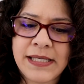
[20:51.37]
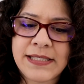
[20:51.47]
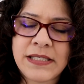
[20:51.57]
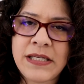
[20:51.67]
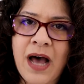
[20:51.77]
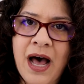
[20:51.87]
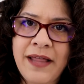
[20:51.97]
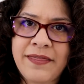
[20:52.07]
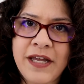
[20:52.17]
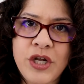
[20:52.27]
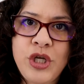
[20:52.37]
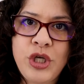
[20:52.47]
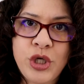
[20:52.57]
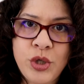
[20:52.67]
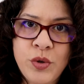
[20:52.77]
It's not that
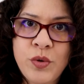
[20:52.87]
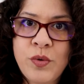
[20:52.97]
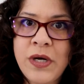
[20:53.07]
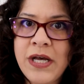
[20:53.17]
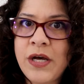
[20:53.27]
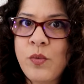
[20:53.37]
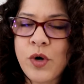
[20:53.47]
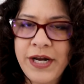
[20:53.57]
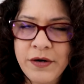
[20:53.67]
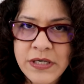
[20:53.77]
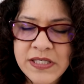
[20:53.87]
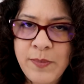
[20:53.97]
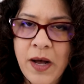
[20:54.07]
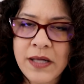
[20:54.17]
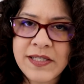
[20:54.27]
you were
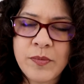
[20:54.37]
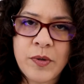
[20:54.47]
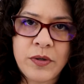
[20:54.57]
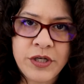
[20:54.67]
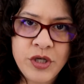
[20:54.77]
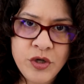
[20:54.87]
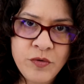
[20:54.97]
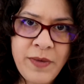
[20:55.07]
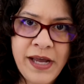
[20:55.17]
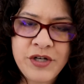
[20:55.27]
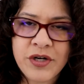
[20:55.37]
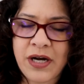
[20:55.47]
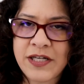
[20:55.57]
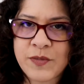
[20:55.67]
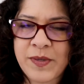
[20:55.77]
irresponsible and you made your
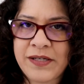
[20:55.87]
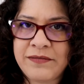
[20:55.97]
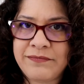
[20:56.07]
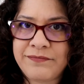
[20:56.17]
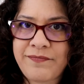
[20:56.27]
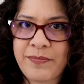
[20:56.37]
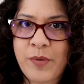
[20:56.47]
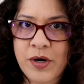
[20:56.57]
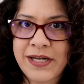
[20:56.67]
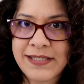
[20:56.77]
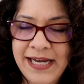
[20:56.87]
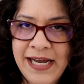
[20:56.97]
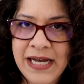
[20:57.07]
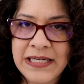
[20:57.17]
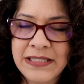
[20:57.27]
husband burn his
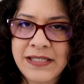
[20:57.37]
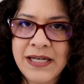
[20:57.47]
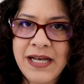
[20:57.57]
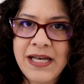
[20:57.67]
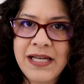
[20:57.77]
hand.